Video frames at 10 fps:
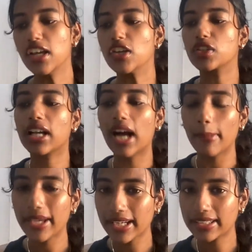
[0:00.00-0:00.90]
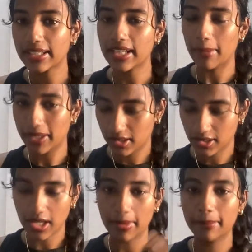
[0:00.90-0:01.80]
So coming back,
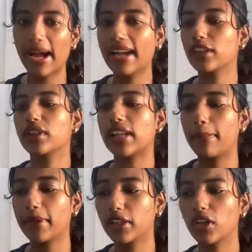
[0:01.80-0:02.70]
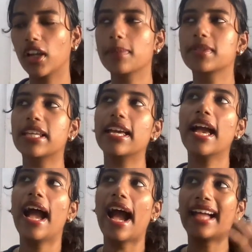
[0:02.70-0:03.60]
wrapping it all up. See,
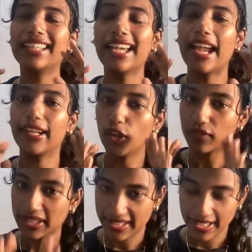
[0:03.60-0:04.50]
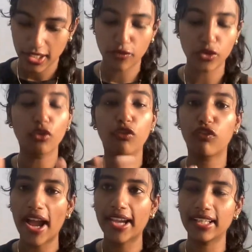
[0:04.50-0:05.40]
at the end of the day, if you
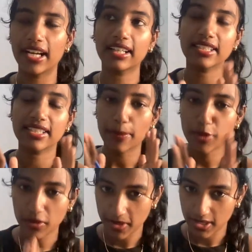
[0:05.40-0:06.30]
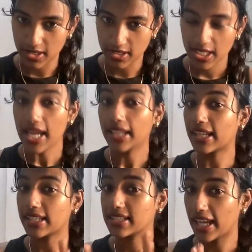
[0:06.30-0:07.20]
find a consumption business
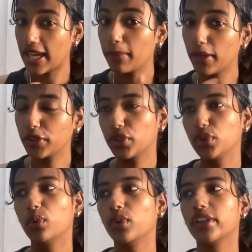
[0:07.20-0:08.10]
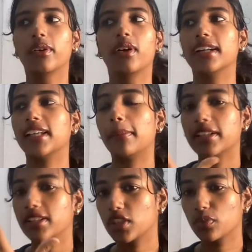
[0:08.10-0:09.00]
that is able to do, a
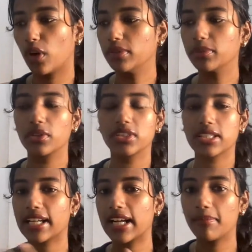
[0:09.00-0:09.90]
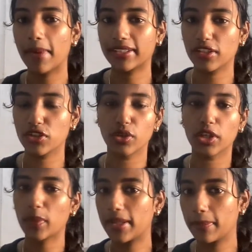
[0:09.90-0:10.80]
double-digit volume growth, just like how Bector is doing,
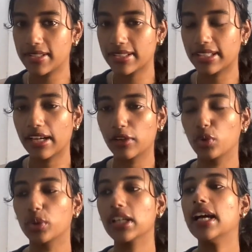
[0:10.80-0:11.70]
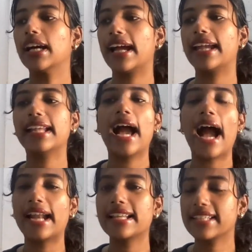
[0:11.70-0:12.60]
20% growth, right,
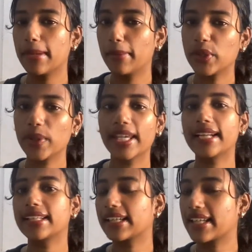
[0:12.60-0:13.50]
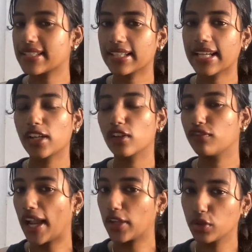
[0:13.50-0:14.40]
and is able to get a decent kind of
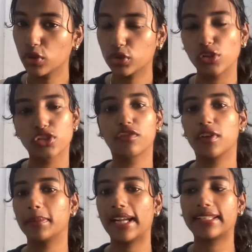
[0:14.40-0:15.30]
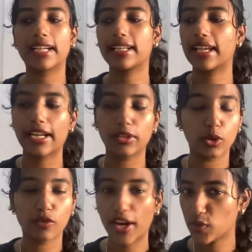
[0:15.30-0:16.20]
value growth also from that, right? Like I told
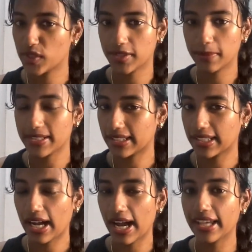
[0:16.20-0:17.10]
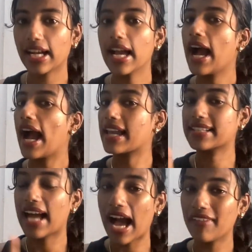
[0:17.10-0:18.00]
you, 5 to 6% hike, is
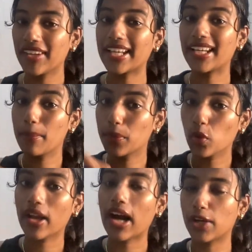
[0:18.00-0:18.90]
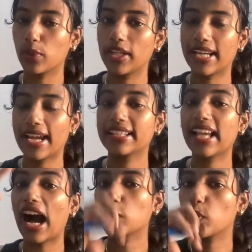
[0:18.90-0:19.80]
having an improving ROE, right? The
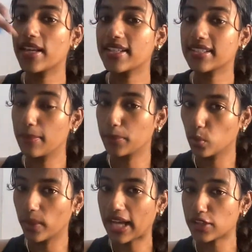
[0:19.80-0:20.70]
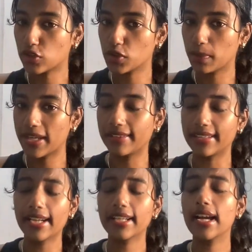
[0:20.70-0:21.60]
ROE is improving as you speak,
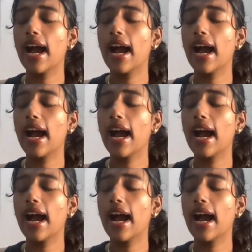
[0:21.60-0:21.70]
right?